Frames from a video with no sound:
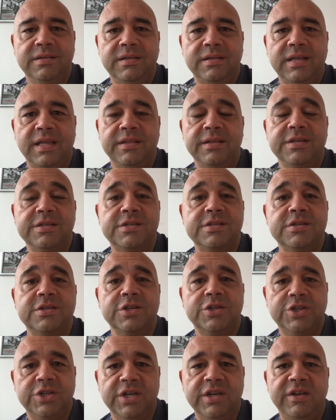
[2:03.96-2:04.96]
that this is
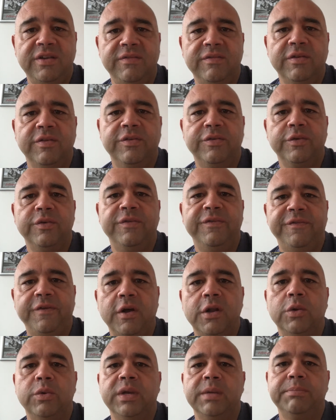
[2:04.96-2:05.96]
achieved through
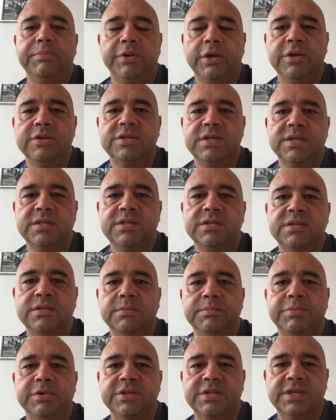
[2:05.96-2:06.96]
following processes
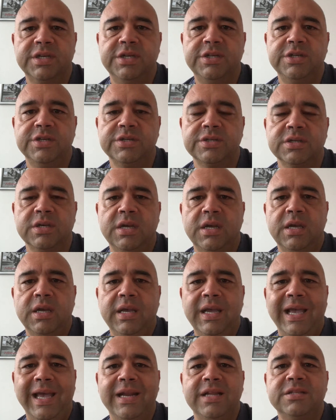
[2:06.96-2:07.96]
and procedures.
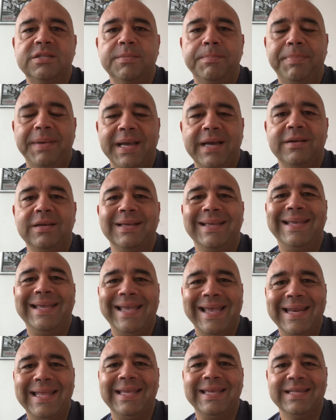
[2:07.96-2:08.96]
And it's about
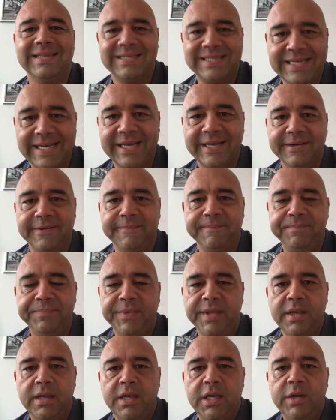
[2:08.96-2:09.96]
getting it done.
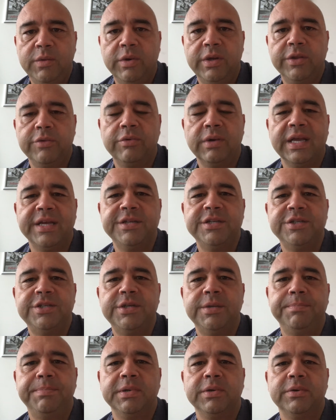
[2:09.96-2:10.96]
Where the
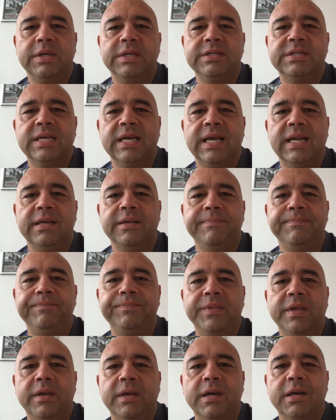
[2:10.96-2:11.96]
relationship building talent,
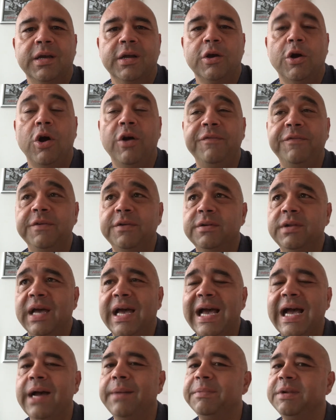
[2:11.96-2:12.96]
often
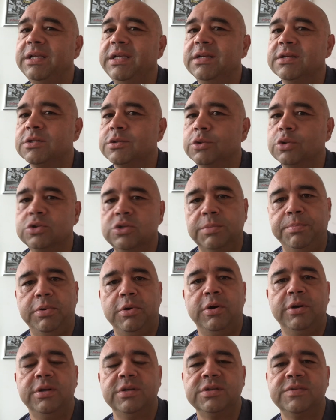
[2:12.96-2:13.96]
harmony is looked
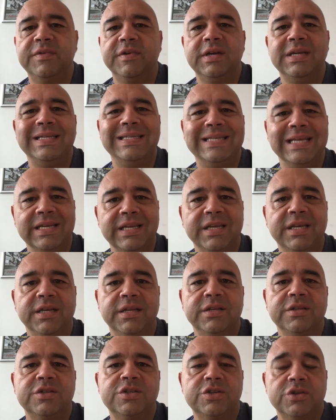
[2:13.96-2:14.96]
upon as a very
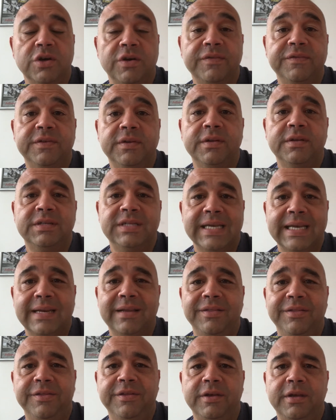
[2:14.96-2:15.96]
delicate, soft
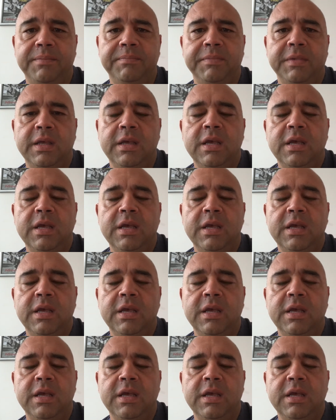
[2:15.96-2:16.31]
talent theme,